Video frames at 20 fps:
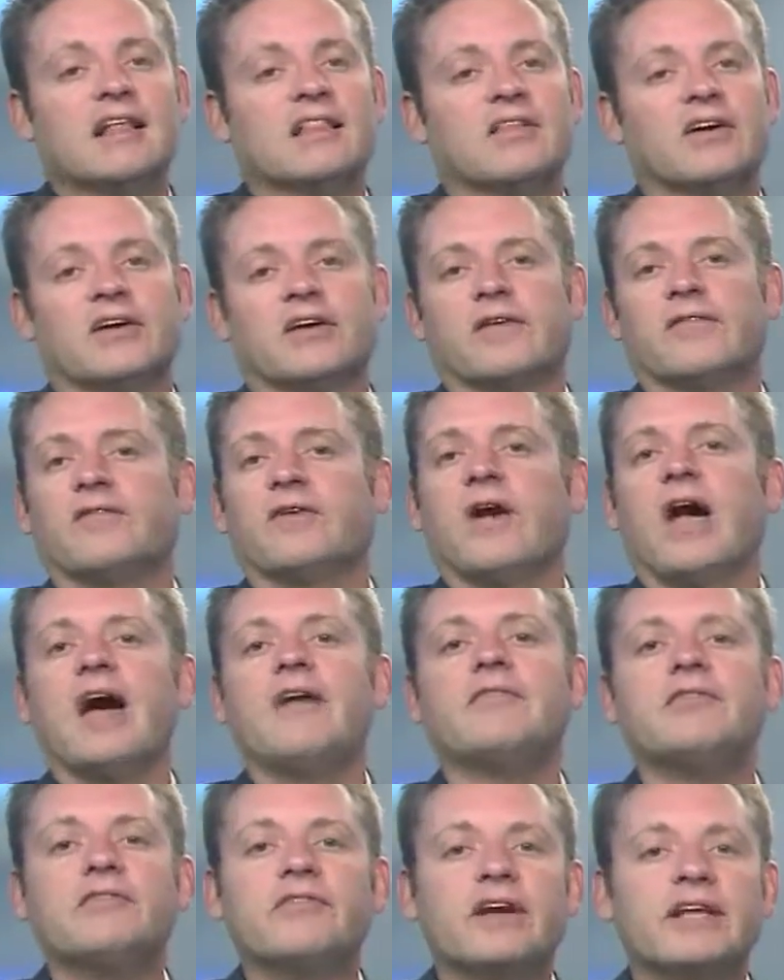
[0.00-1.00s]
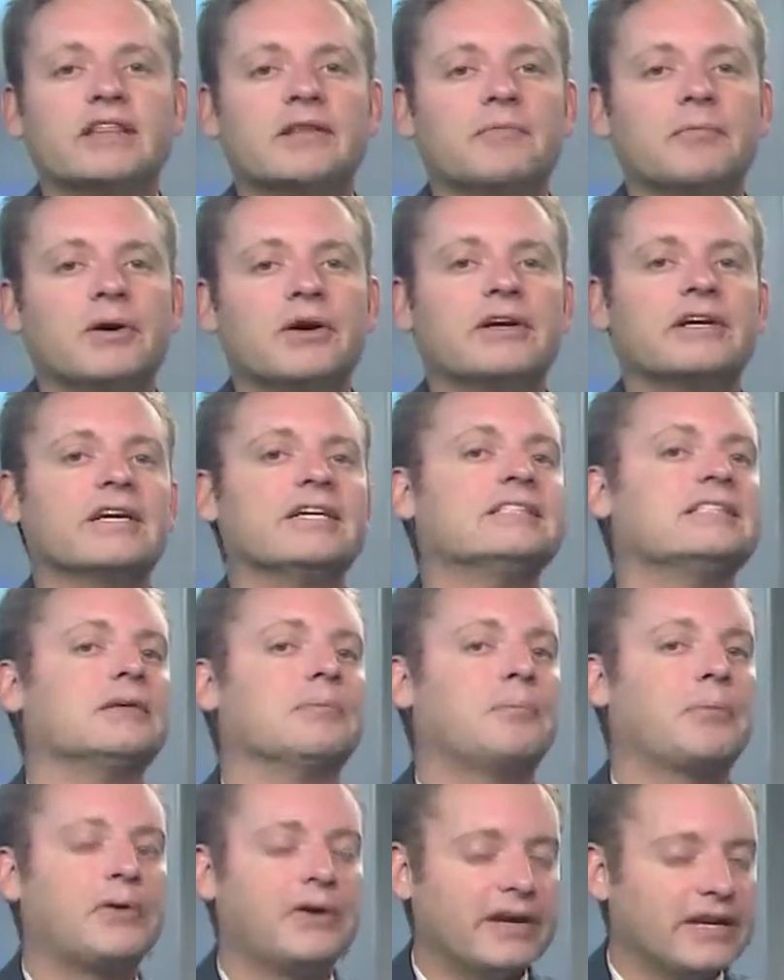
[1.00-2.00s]
Look, if you haven't read the book, it's
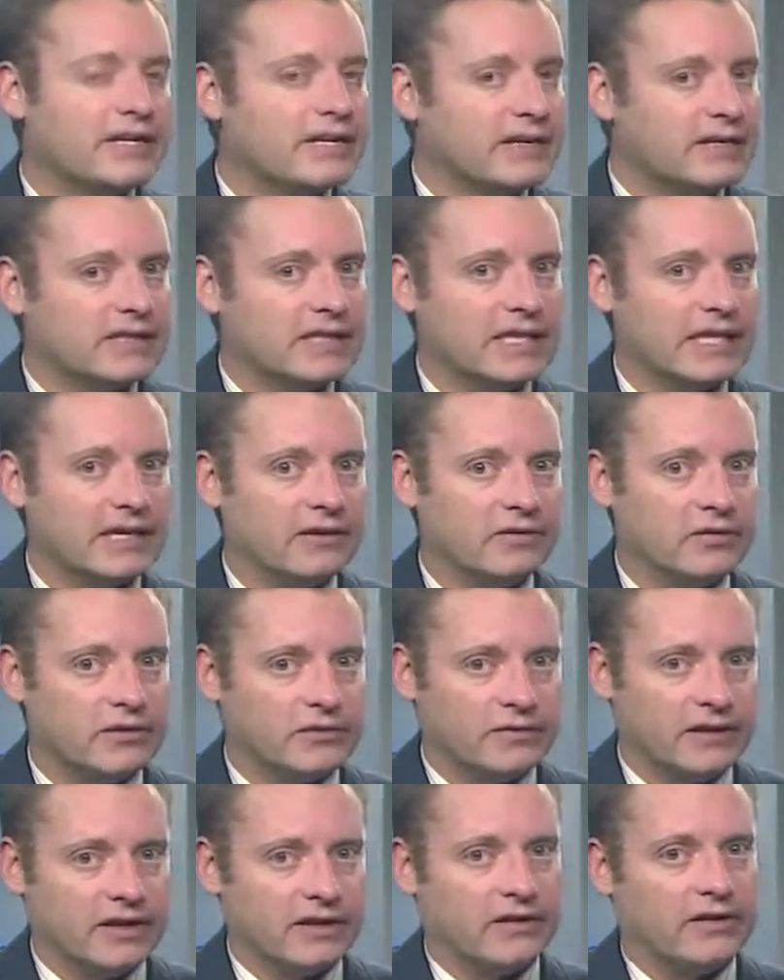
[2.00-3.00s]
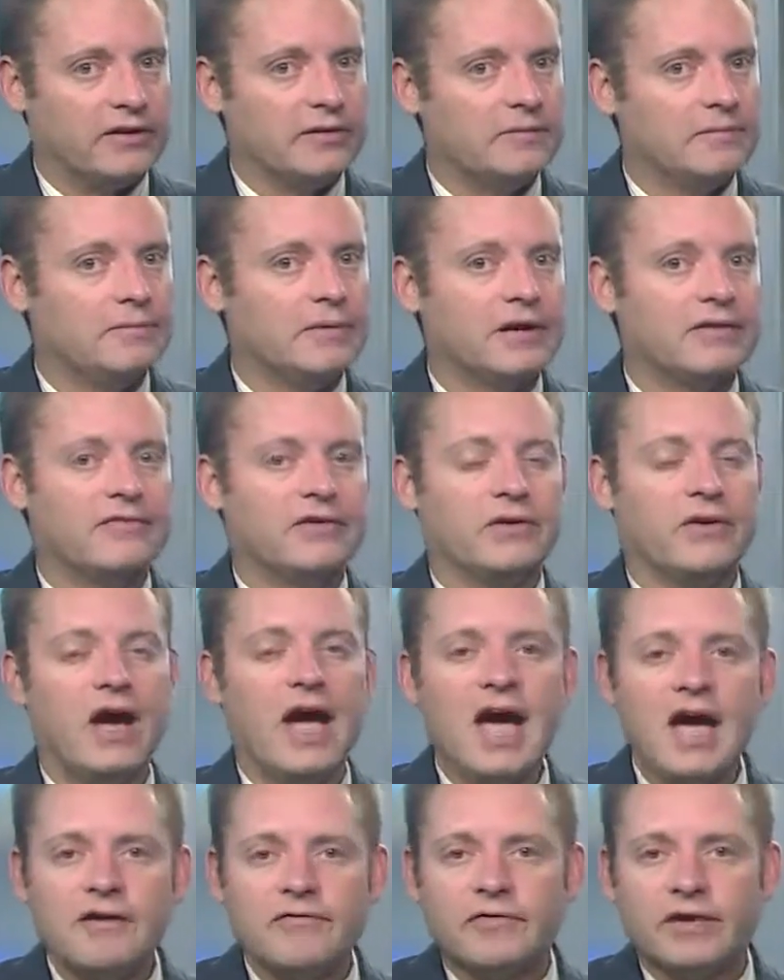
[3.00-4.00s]
a pretty good little thriller. But if you
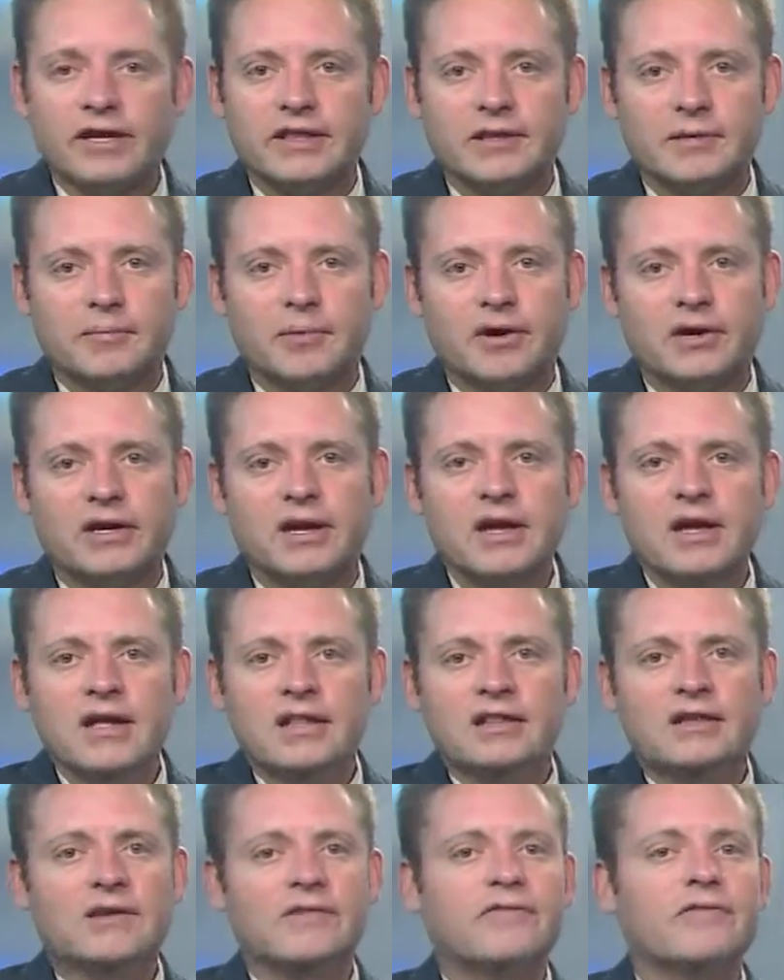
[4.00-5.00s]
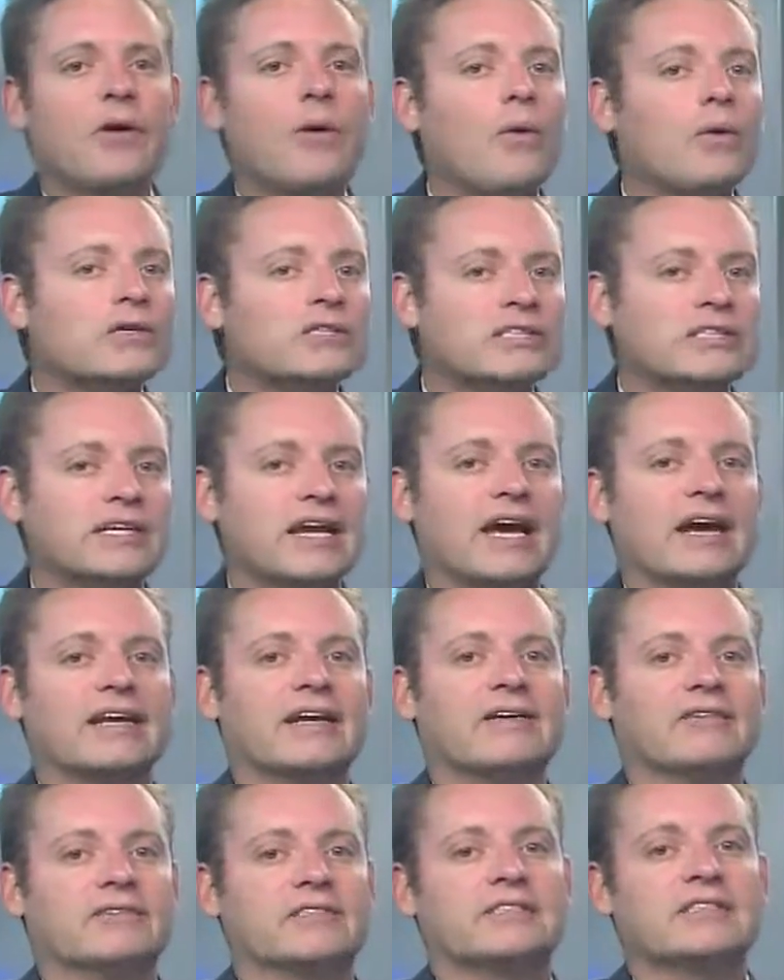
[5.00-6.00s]
have read the book, then of course you got
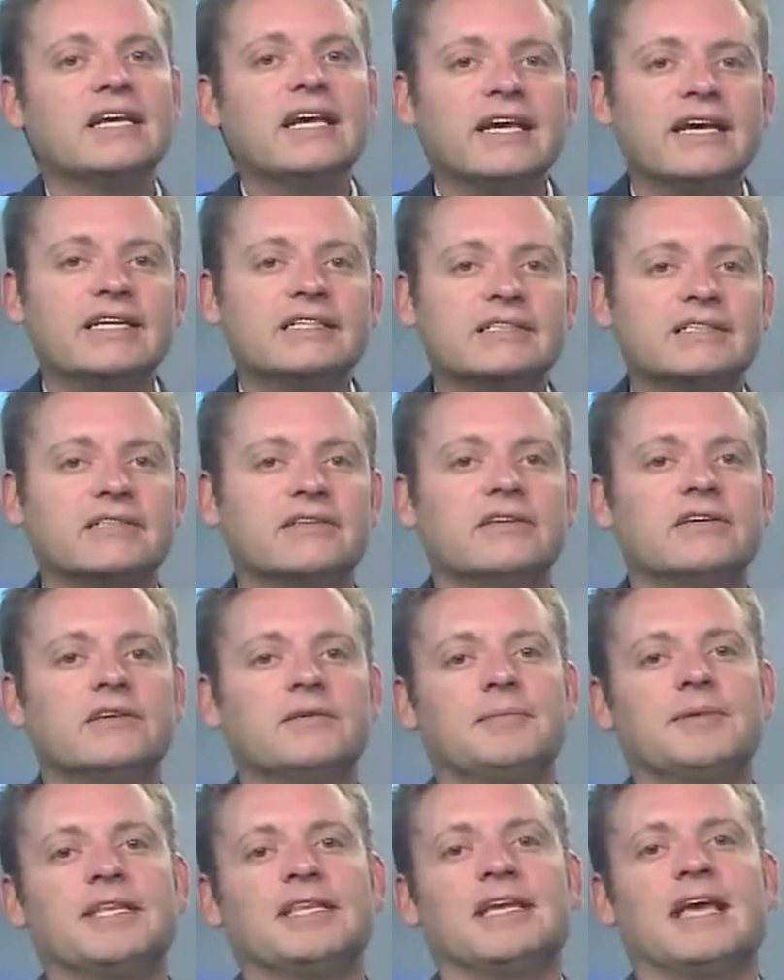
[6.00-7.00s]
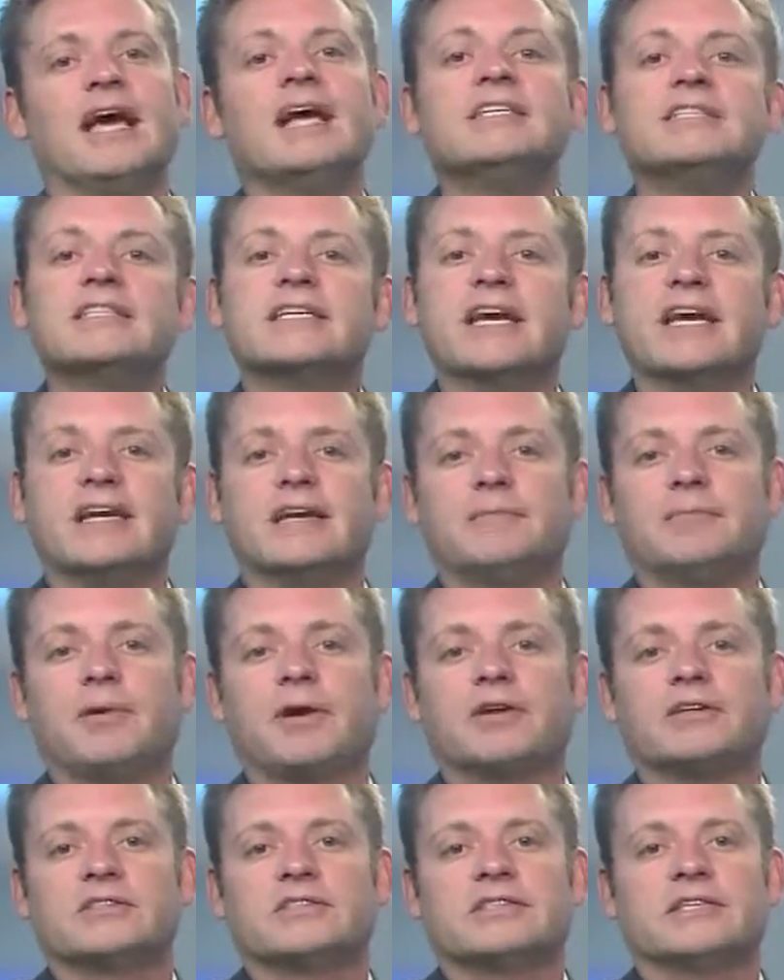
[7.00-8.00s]
to go see it so you can be the educated
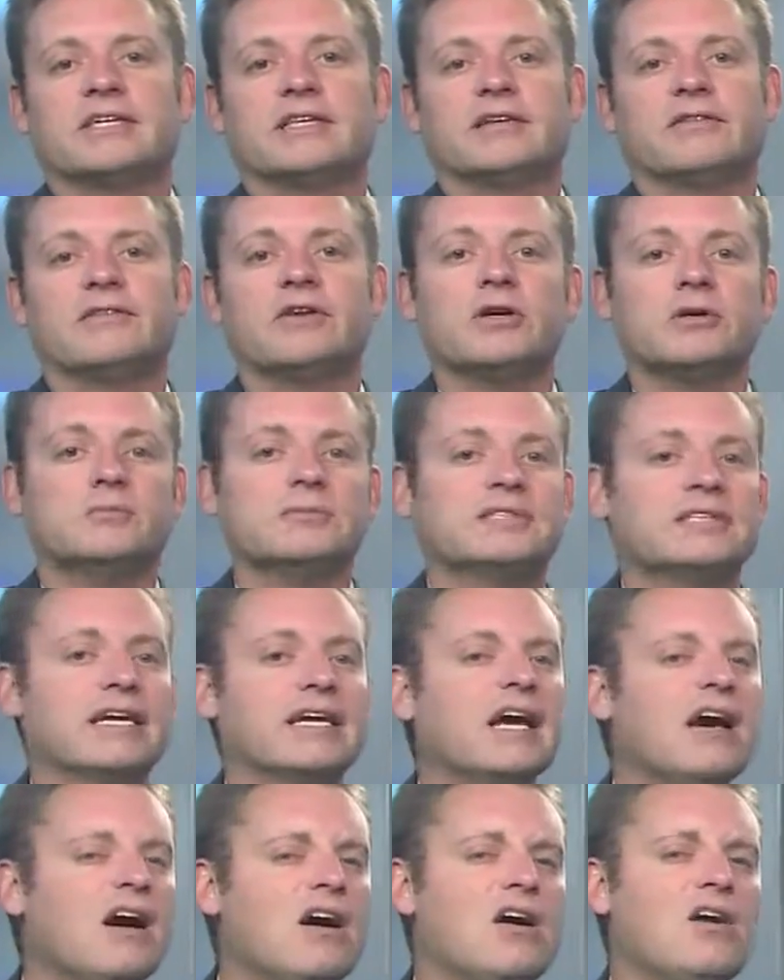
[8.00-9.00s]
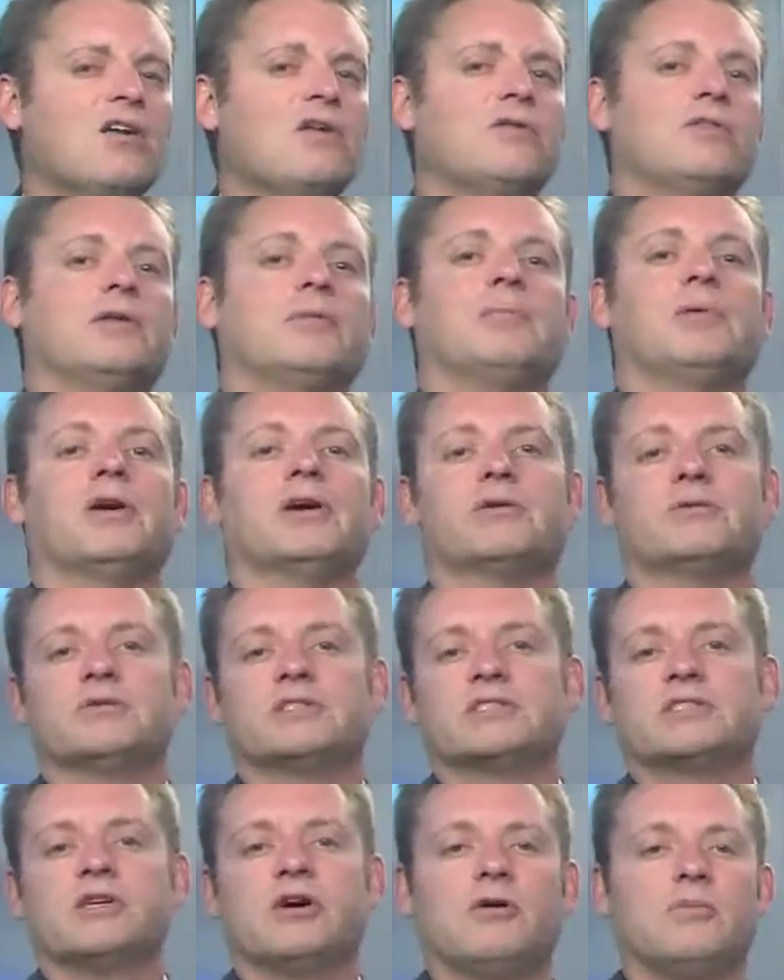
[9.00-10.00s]
person in the room saying, oh, the book
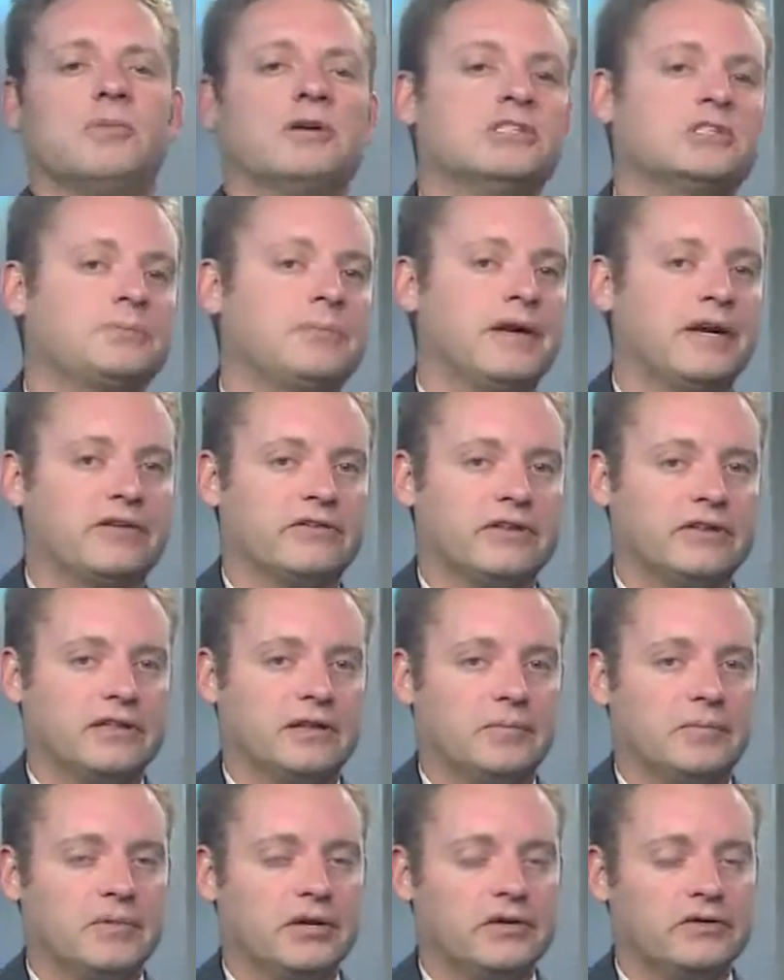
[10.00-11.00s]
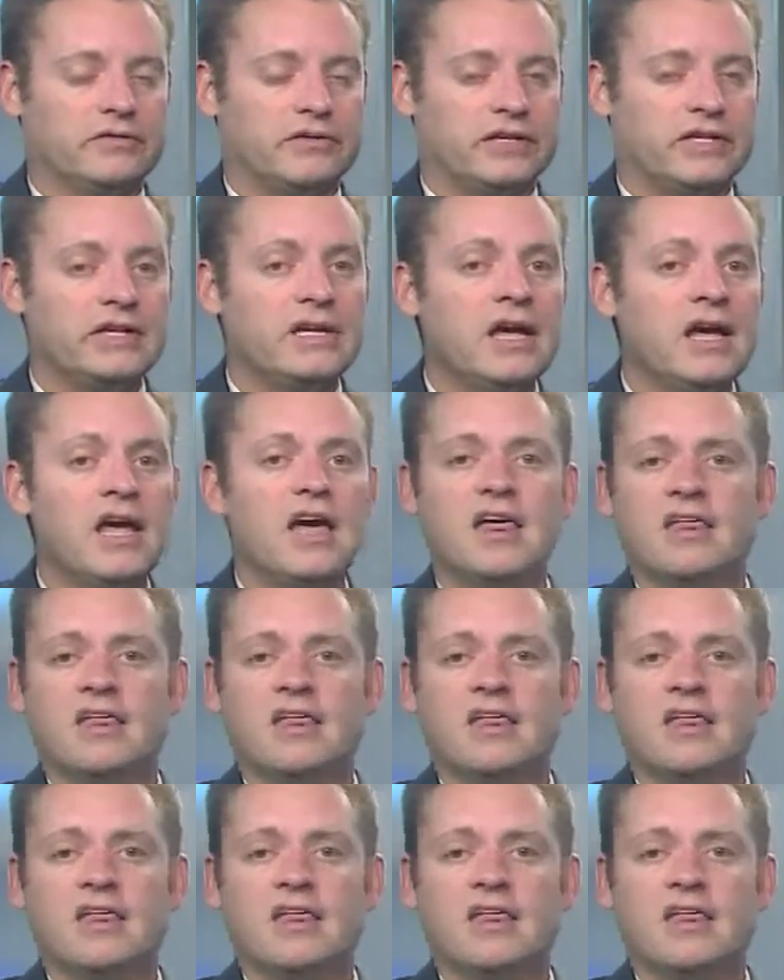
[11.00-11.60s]
was so much better than the movie.